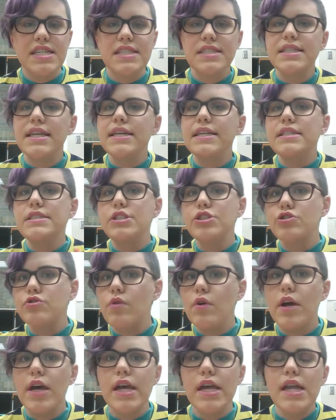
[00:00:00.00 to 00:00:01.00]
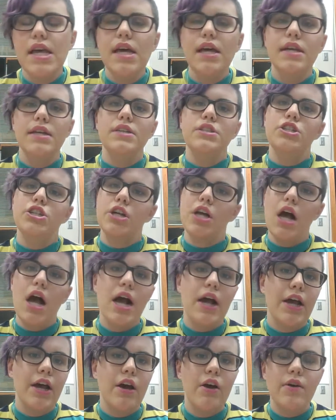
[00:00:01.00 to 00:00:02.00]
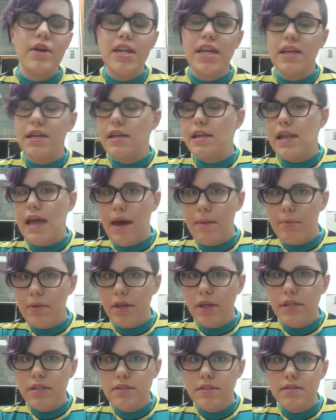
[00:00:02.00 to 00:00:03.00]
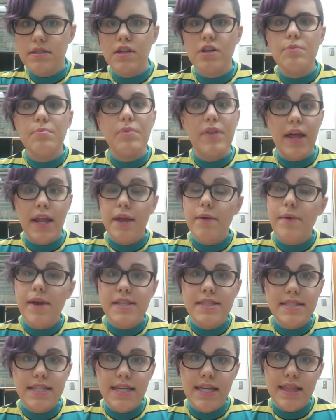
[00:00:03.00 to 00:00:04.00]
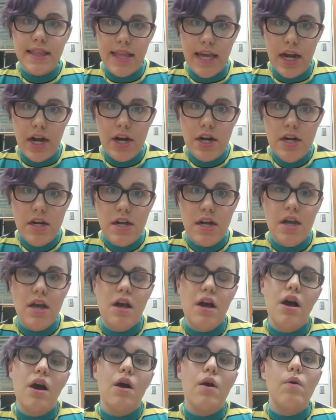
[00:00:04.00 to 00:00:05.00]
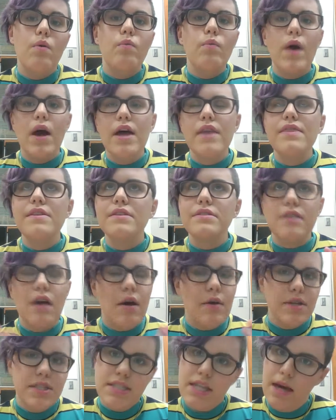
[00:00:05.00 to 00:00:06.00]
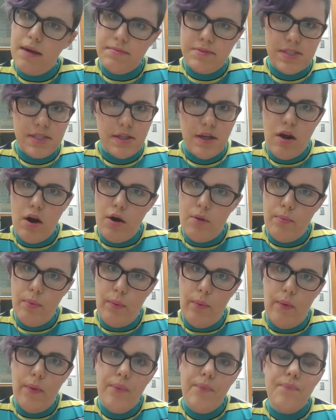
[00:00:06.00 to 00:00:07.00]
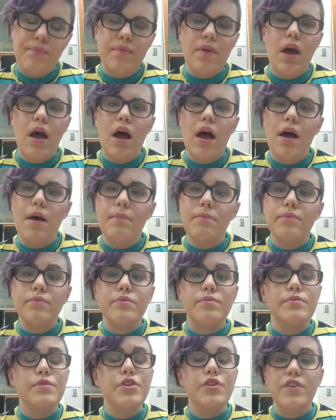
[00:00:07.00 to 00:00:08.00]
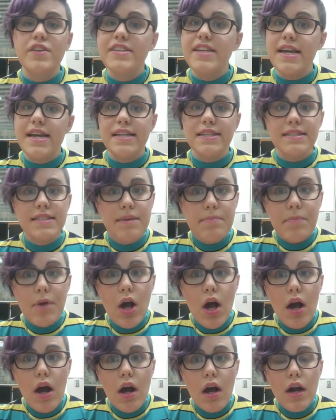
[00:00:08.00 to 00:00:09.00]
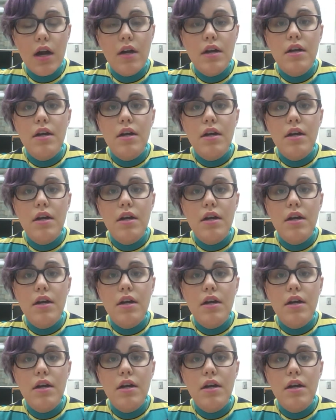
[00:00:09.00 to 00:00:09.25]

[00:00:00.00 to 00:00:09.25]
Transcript: like Detroit, Chicago, and Indianapolis, there are plenty of ways to get there. One, there's always the option of the carpool. You can take a zip car.